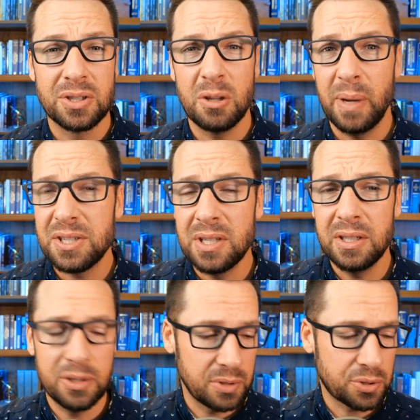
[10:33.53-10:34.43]
So the best thing
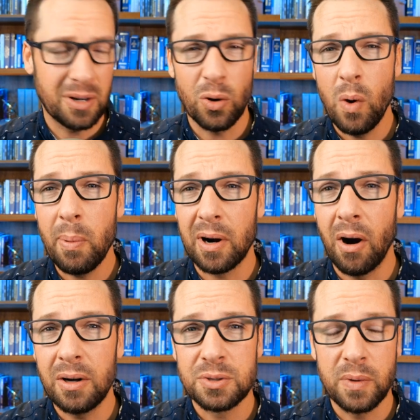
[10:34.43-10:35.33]
to do is try to equip our
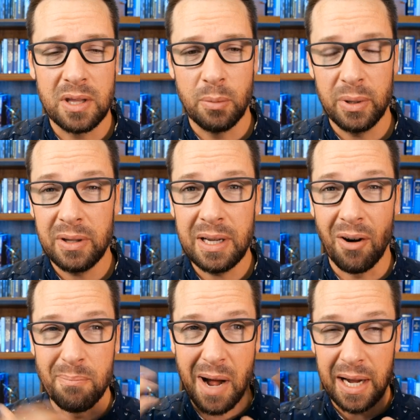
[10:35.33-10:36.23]
hearts with the ability, our
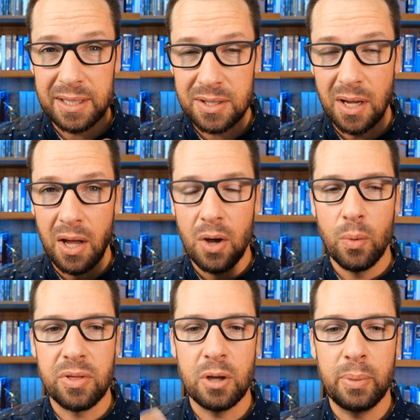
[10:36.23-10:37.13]
minds,
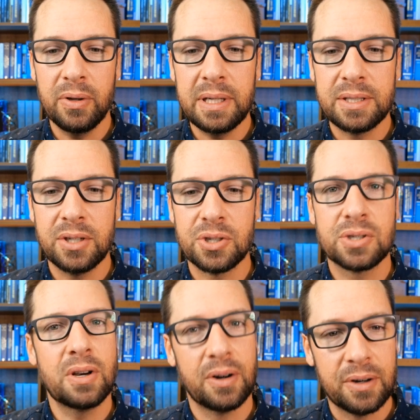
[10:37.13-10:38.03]
with the ability to
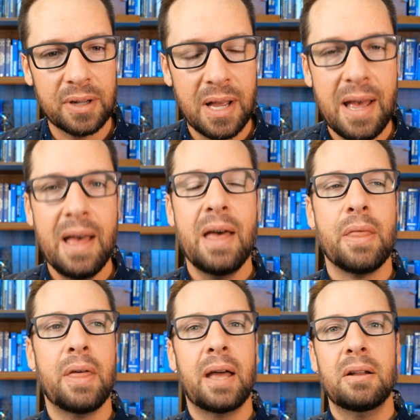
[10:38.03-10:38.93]
discern
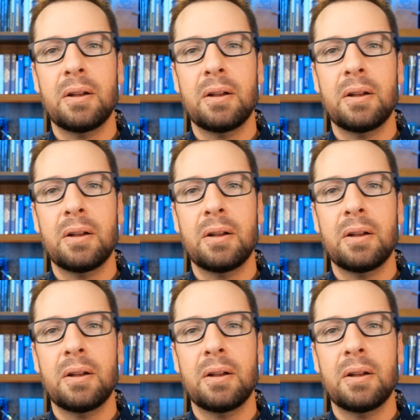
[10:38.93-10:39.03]
that